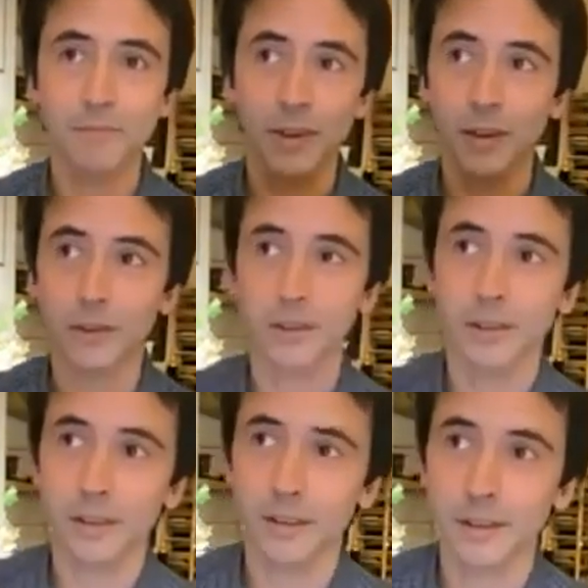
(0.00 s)

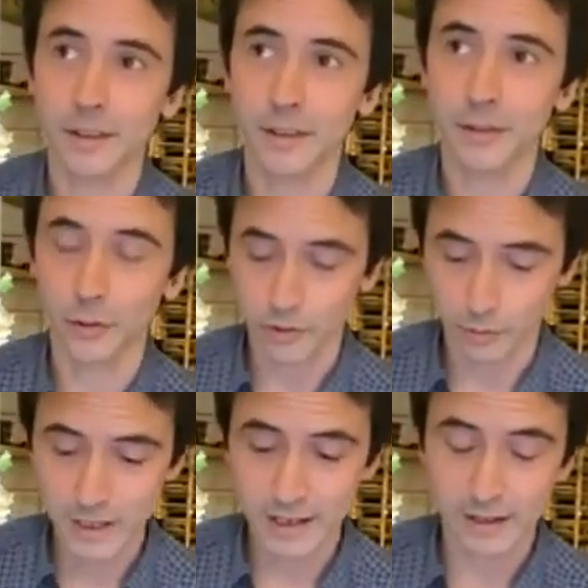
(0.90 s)
on social
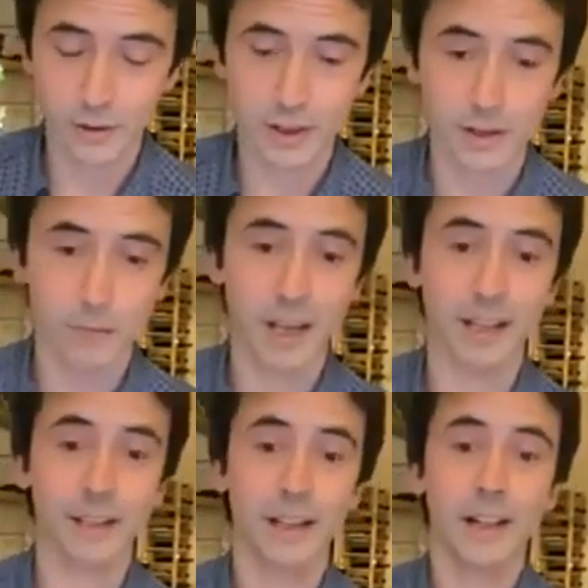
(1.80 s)
media and everything, we
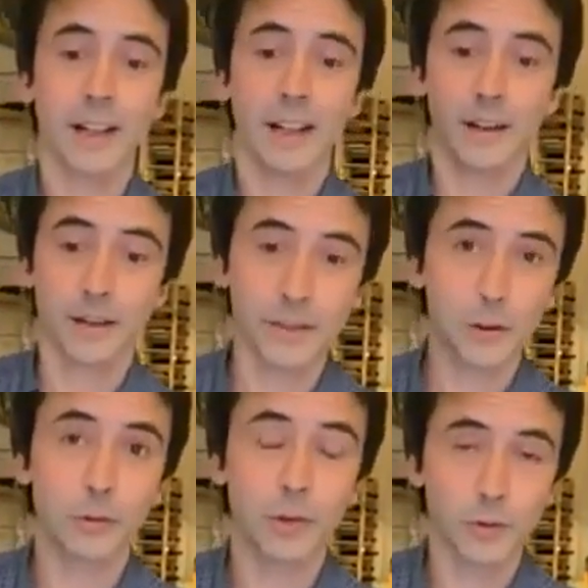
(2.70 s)
had
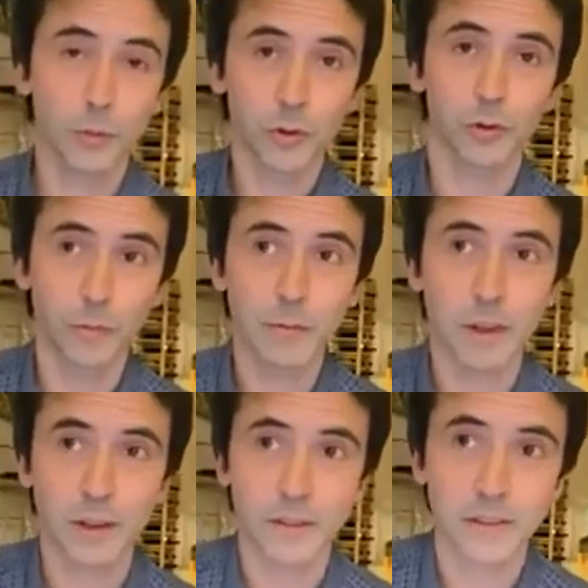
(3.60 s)
Vito was supposed to be
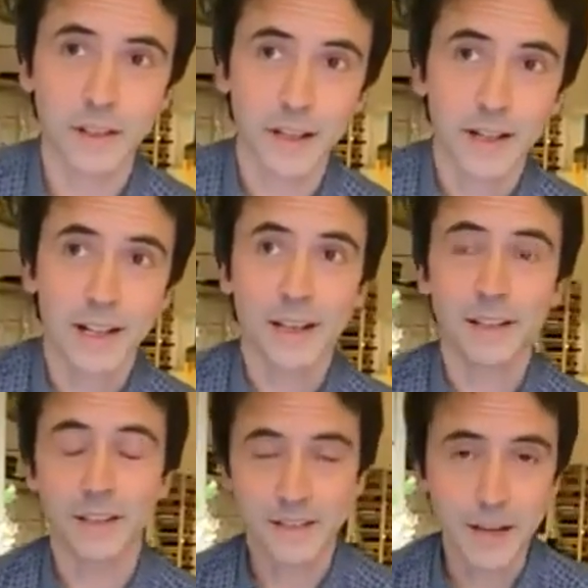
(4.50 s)
with us
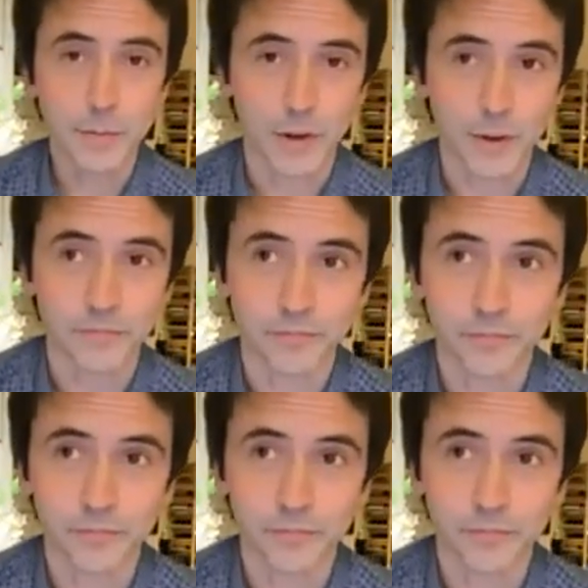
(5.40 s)
in December